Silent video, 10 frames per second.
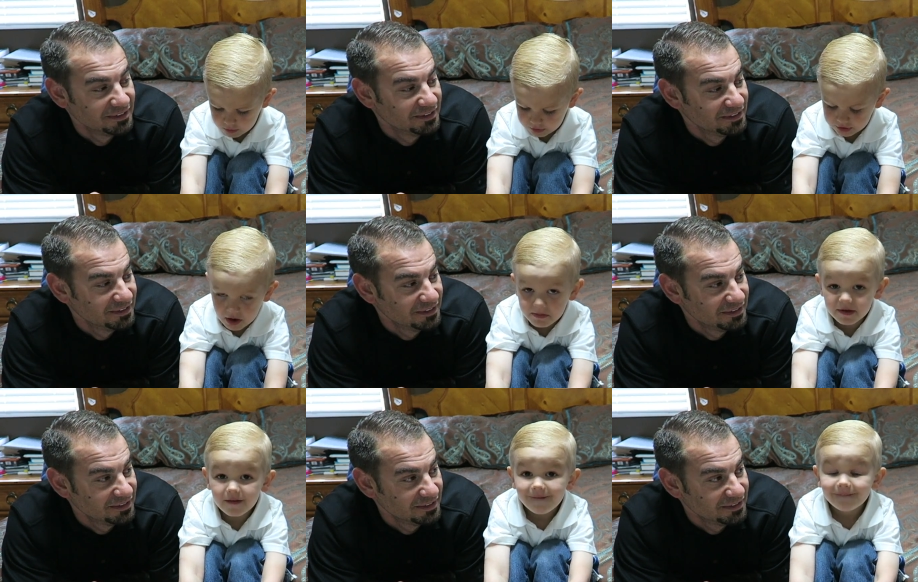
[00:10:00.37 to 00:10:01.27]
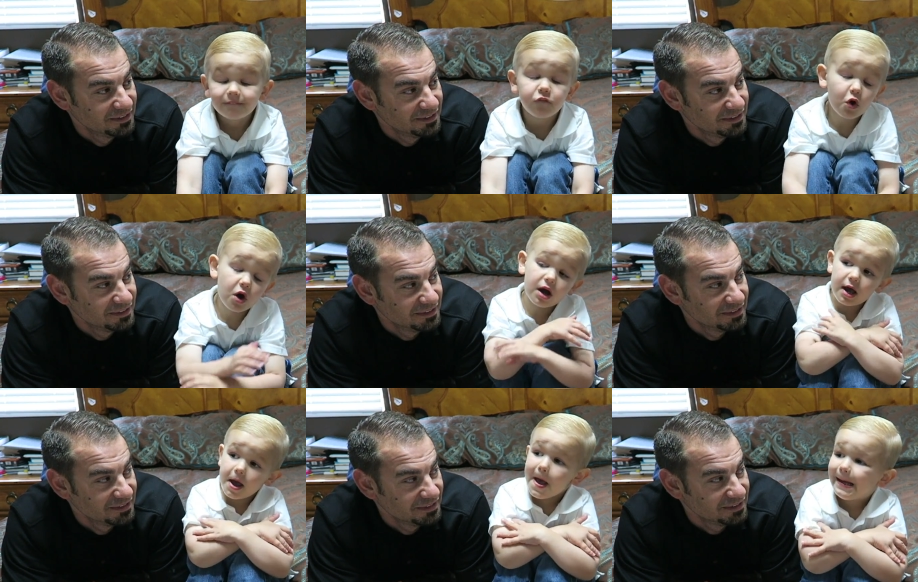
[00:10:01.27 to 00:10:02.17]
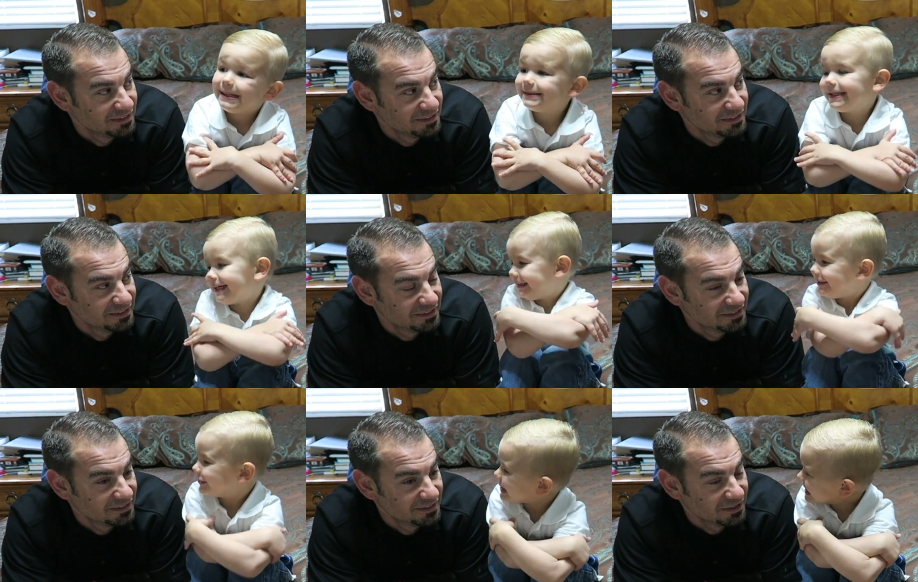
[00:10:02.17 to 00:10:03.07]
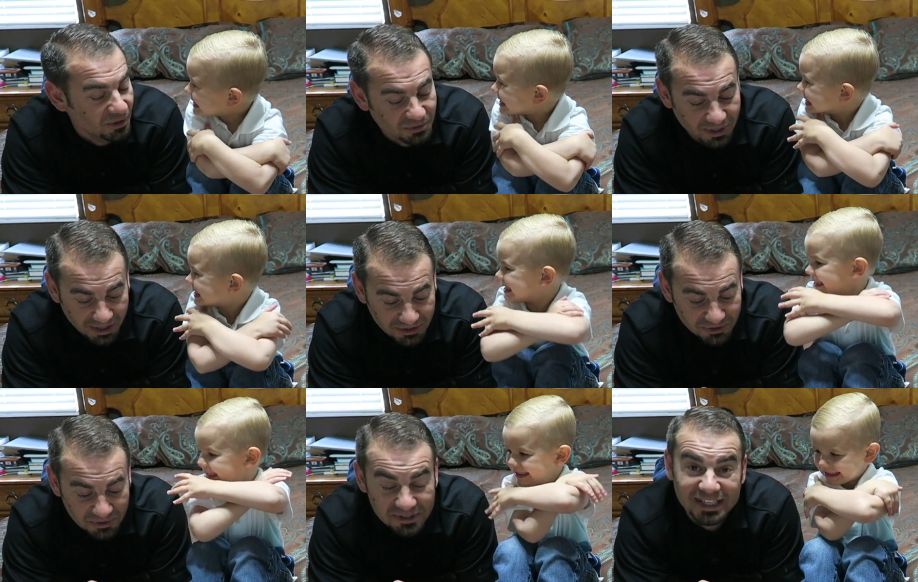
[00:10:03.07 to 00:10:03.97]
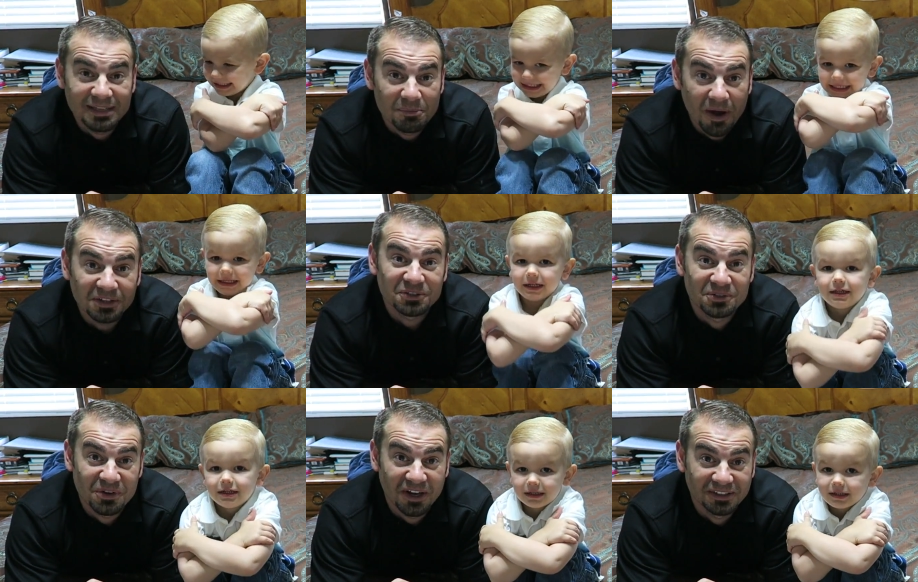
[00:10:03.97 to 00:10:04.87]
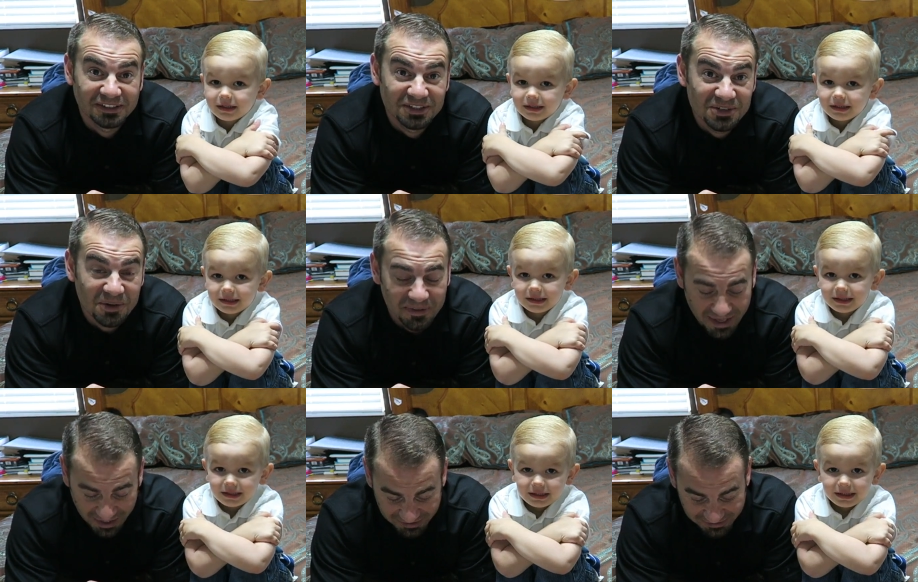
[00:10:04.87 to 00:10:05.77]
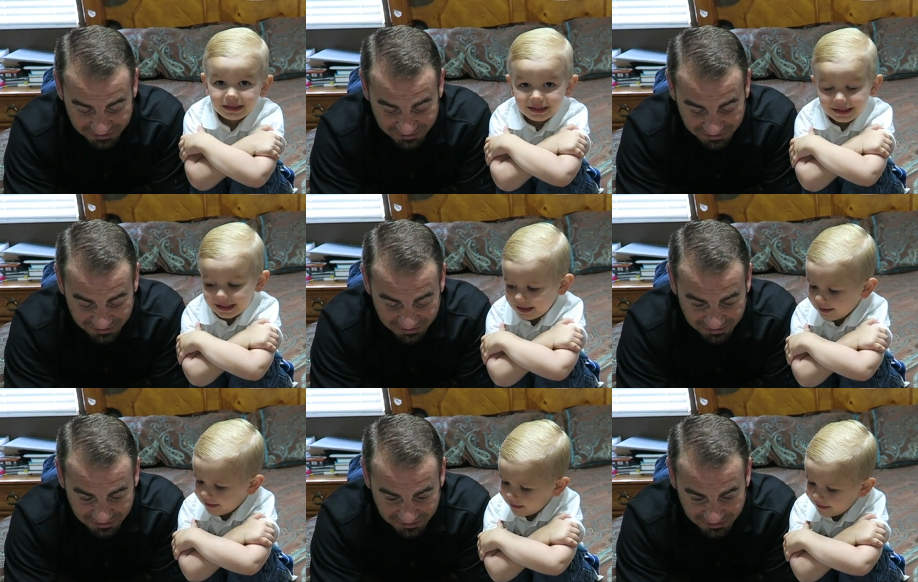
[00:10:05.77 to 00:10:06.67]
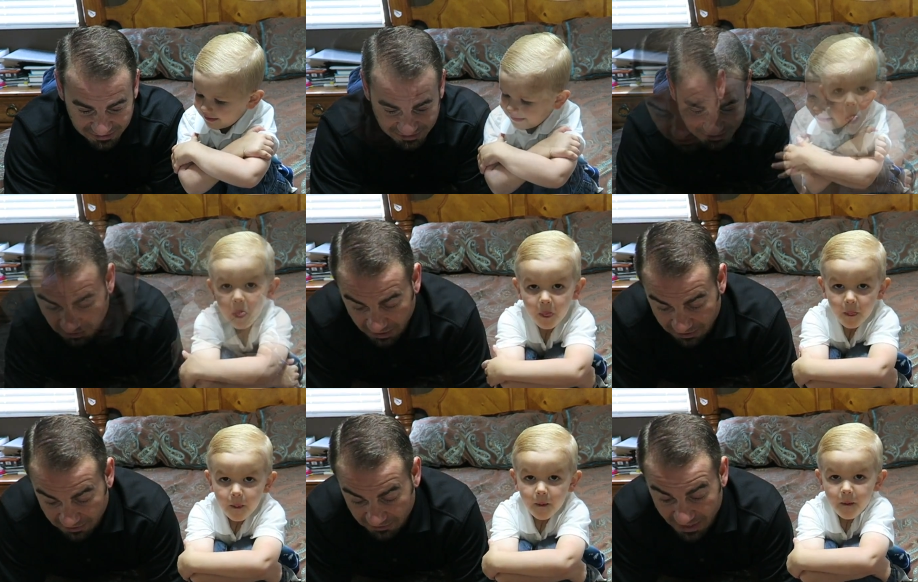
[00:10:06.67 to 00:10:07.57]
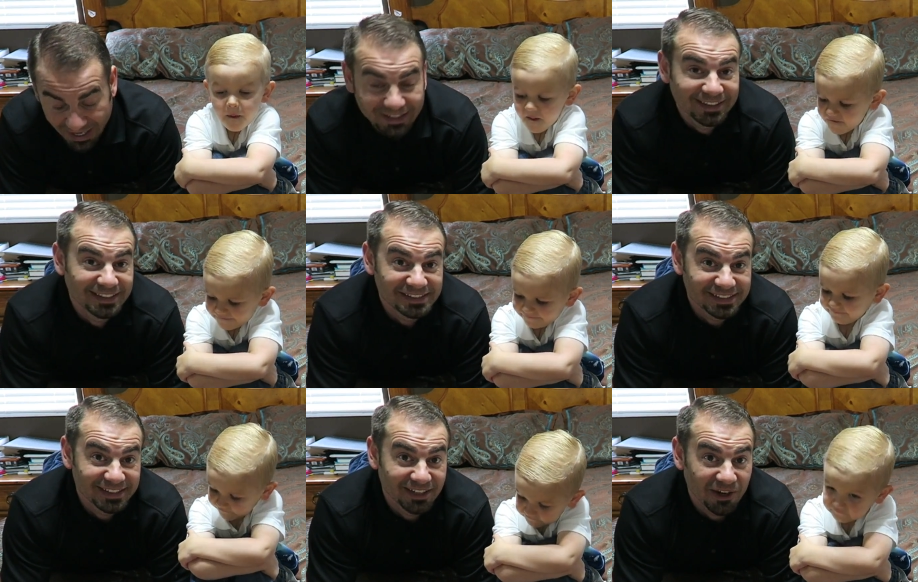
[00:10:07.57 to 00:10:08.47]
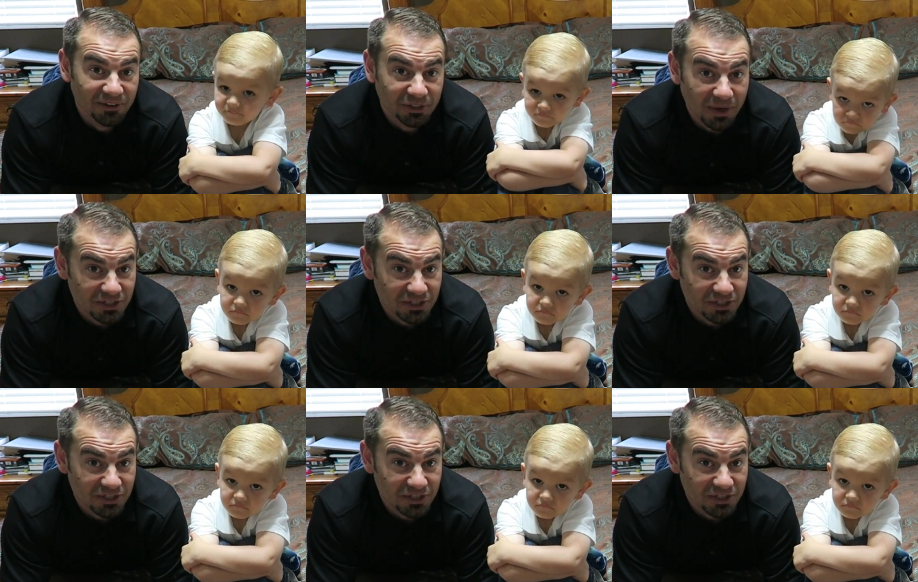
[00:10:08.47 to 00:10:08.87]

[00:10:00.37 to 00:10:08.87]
Speaker 1: are yummy for dinosaurs.
Speaker 2: Oh, dinosaurs eat monster trucks. Did you know that? Okay, that is all the